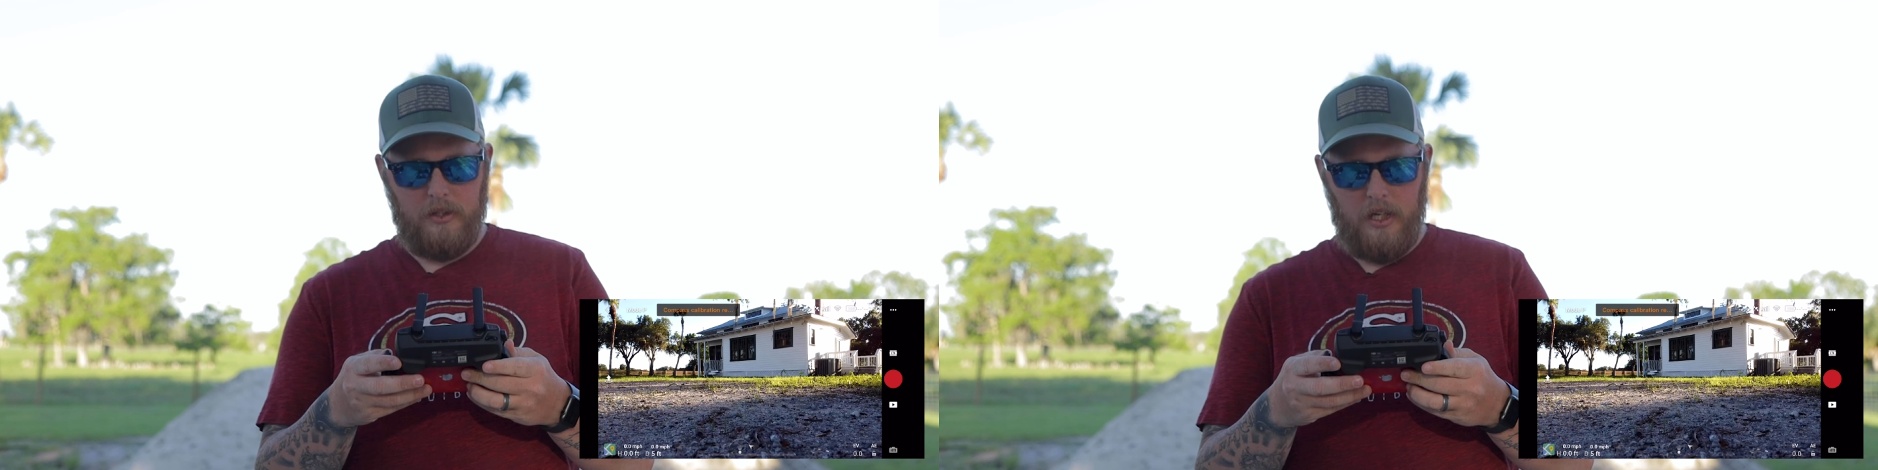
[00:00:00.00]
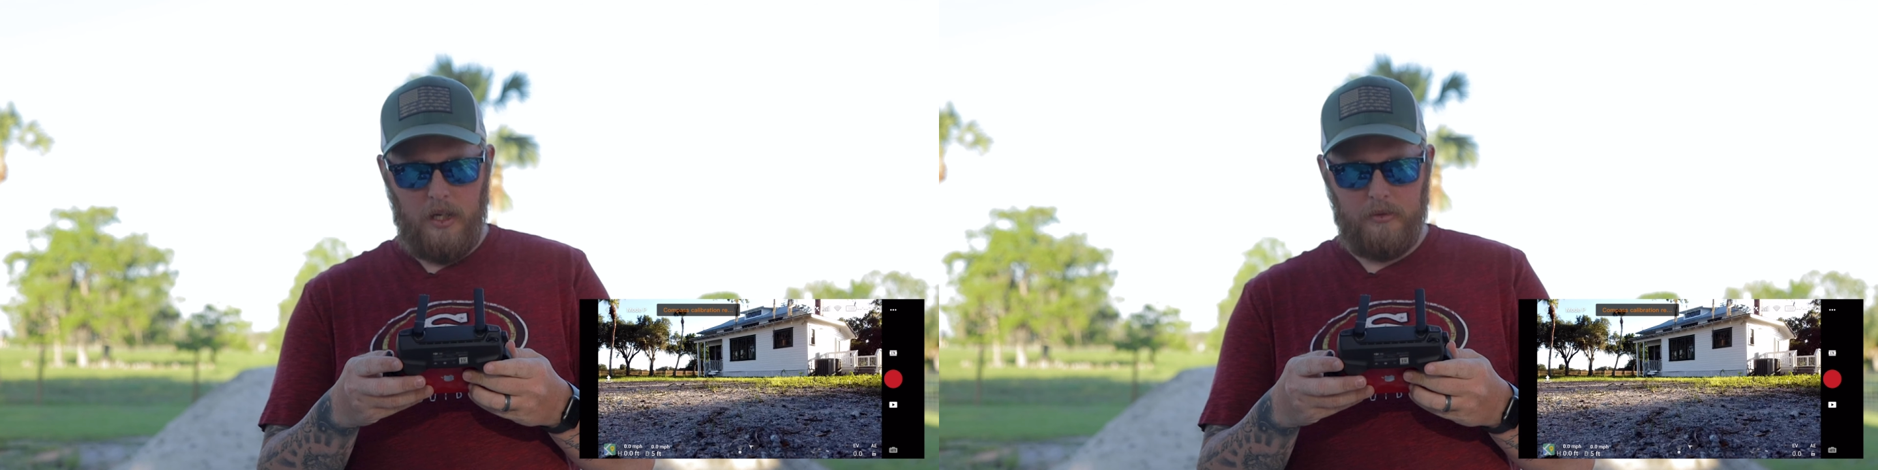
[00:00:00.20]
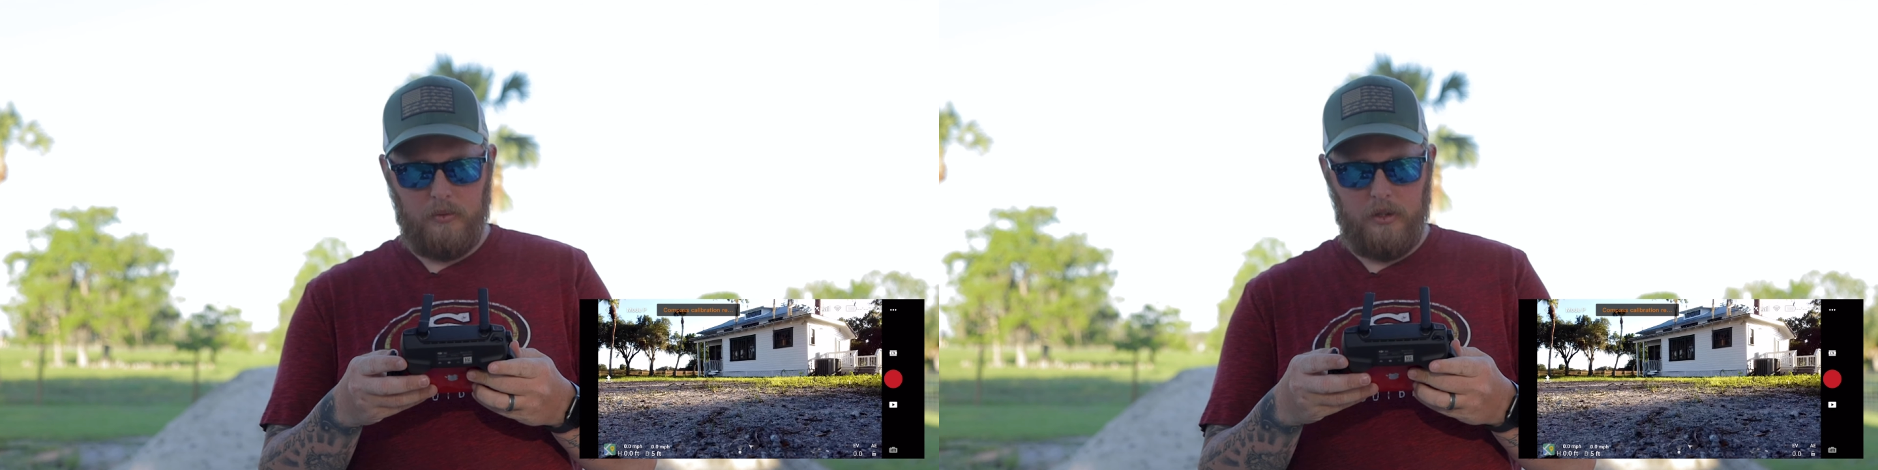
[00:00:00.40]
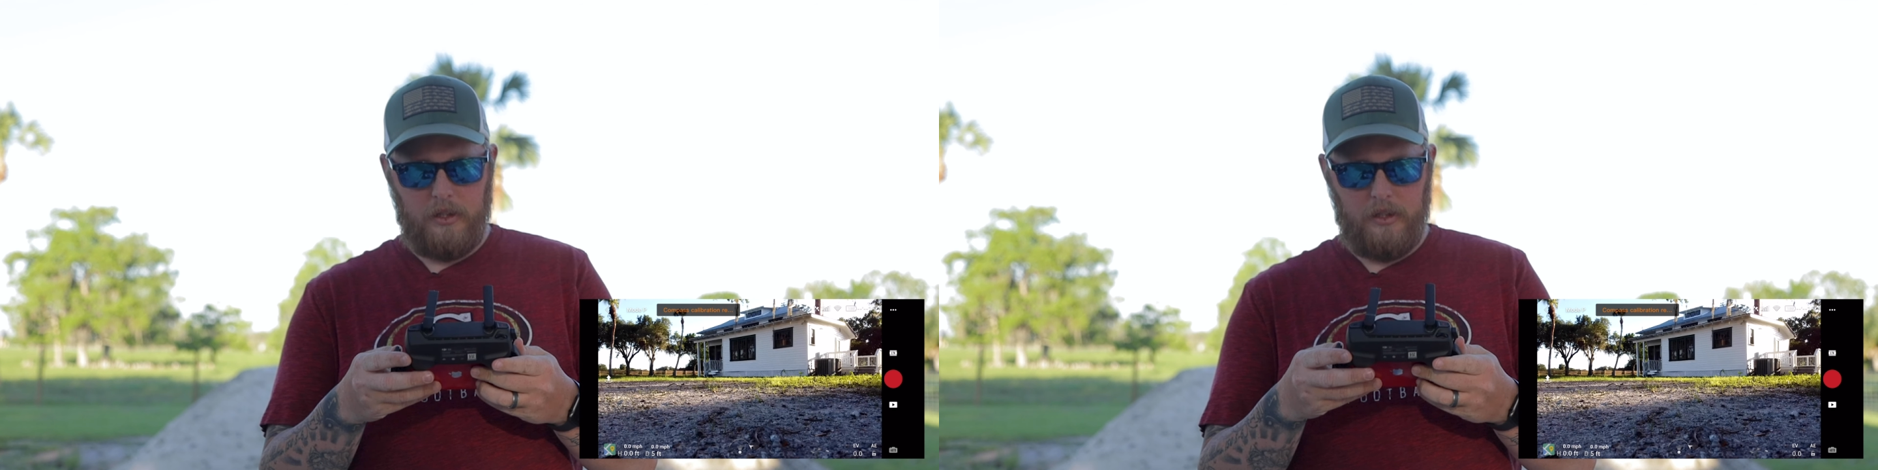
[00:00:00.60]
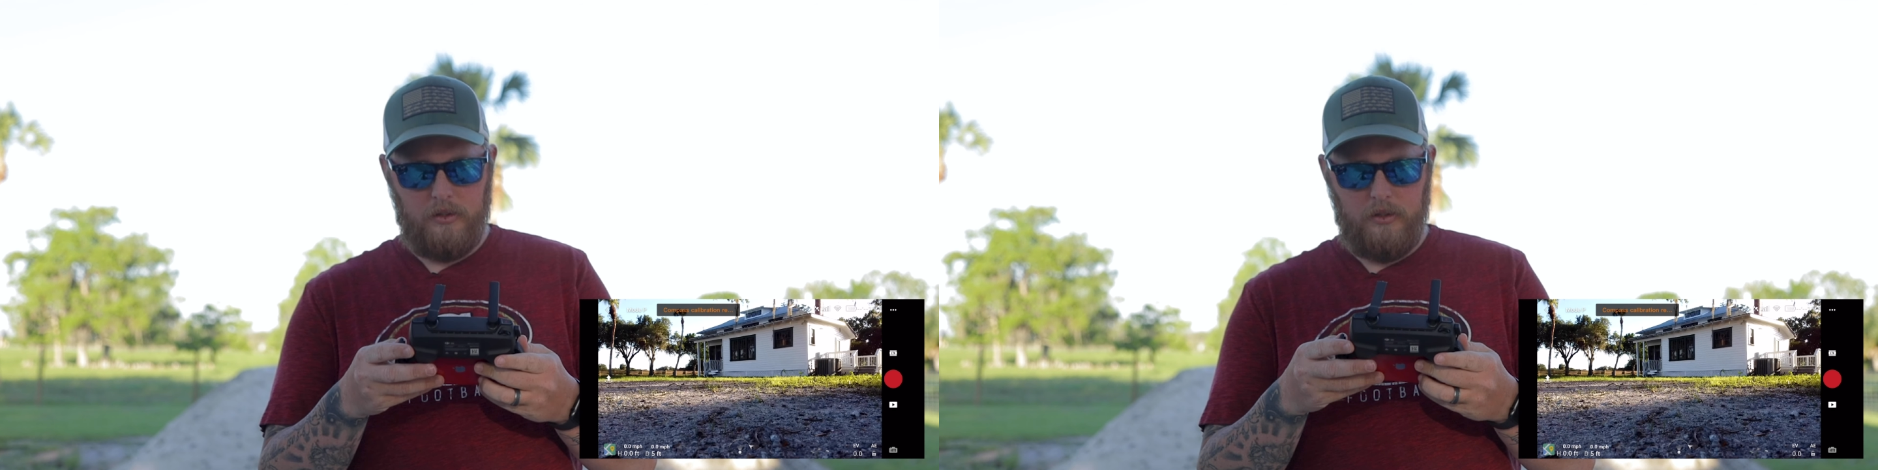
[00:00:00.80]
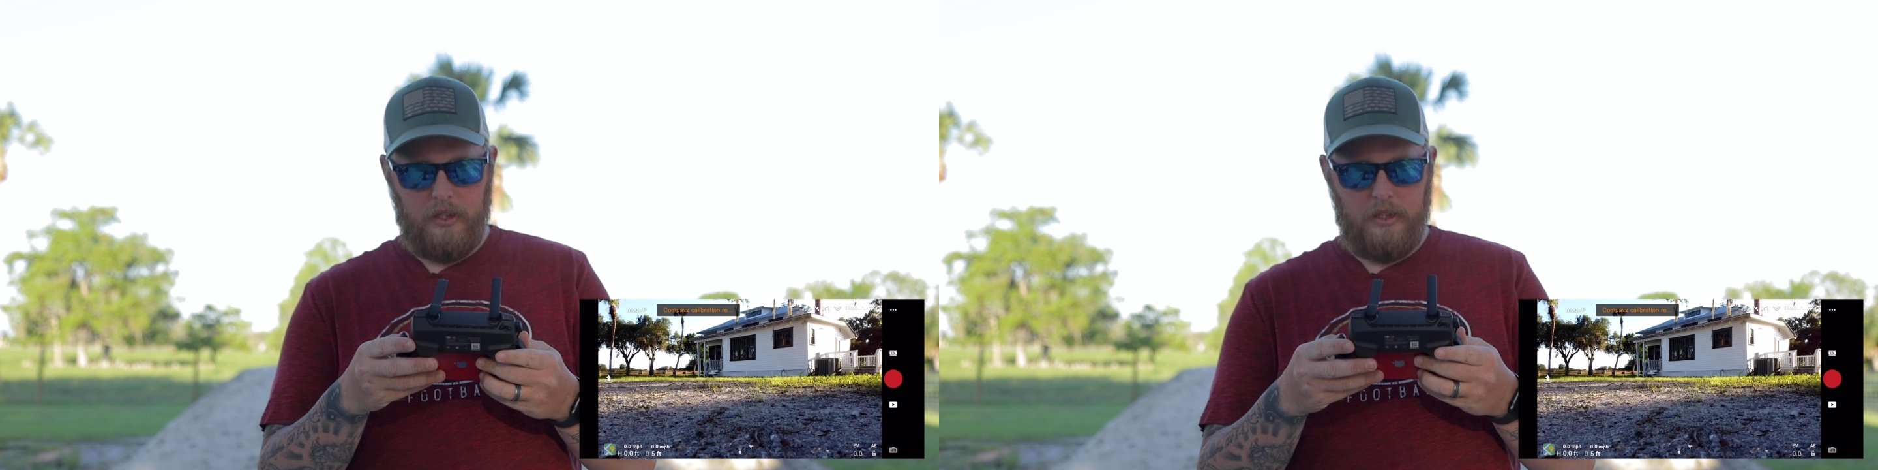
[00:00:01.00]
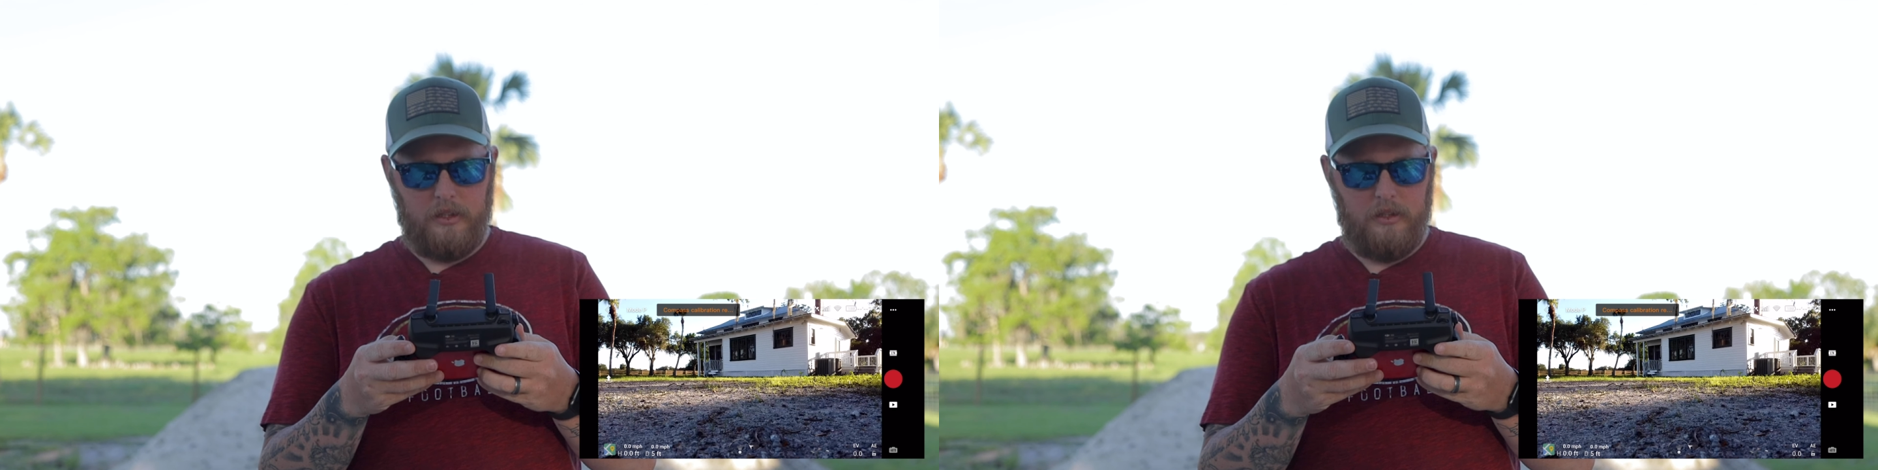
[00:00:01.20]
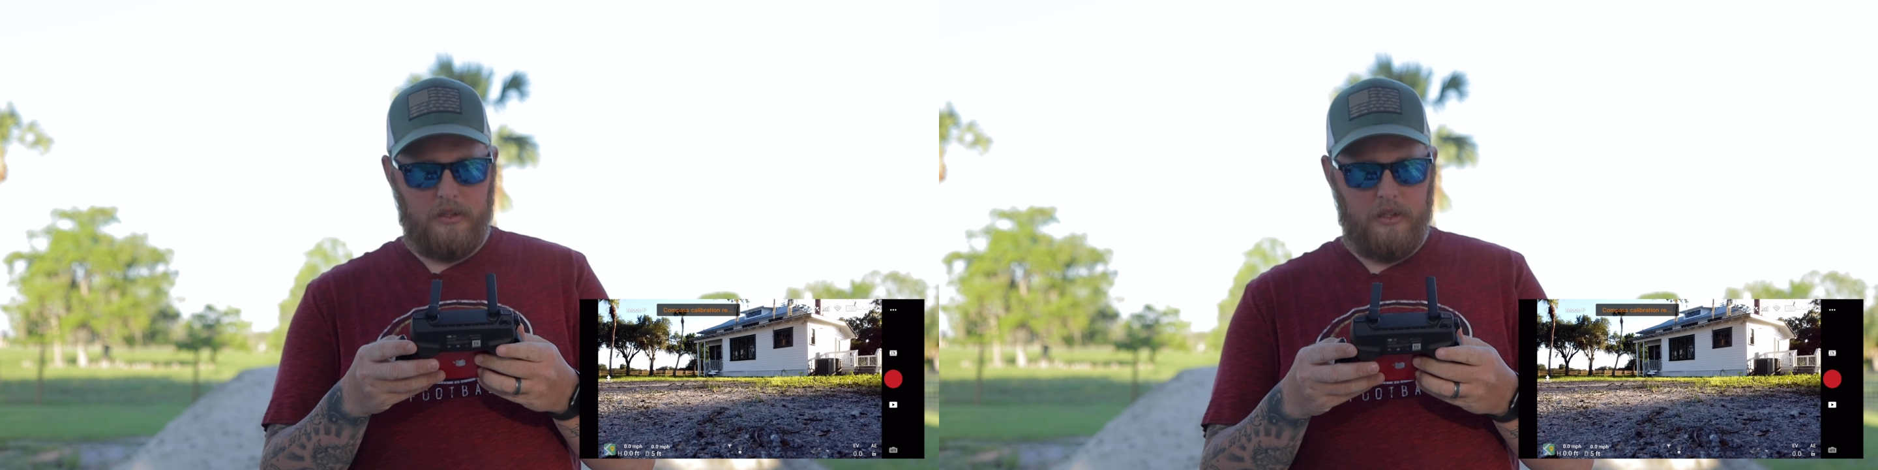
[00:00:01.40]
so the app's working, as you guys
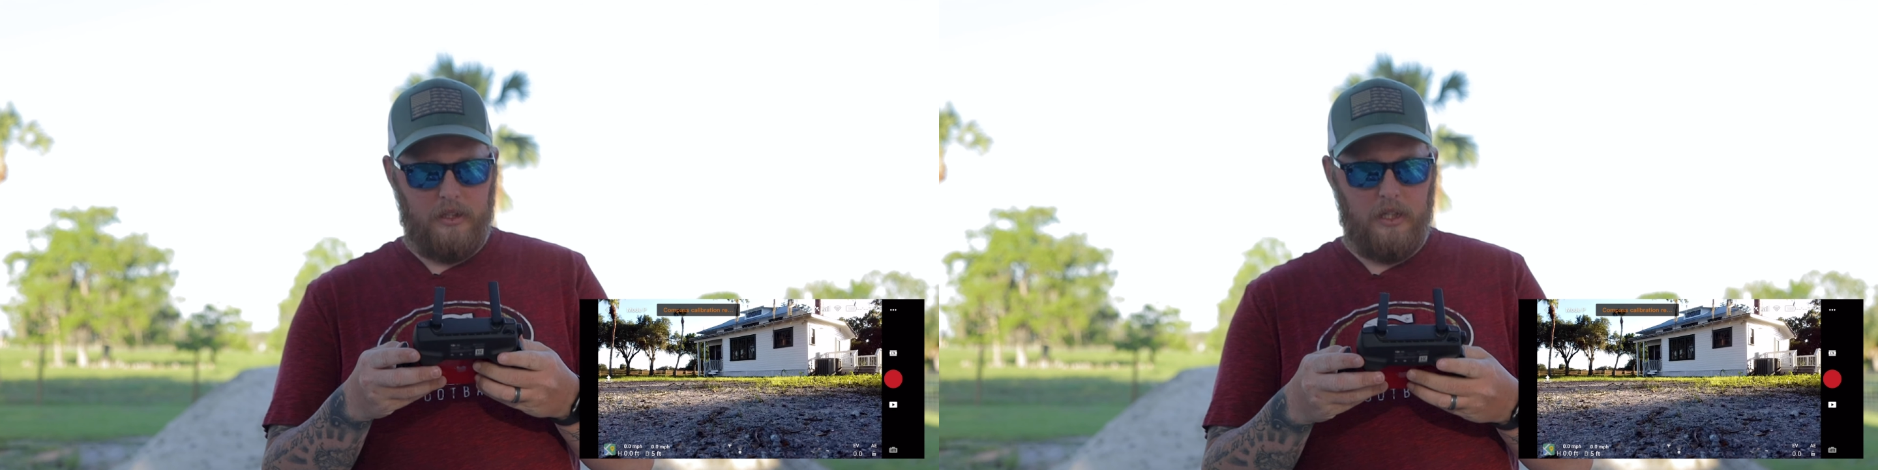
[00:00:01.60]
can see.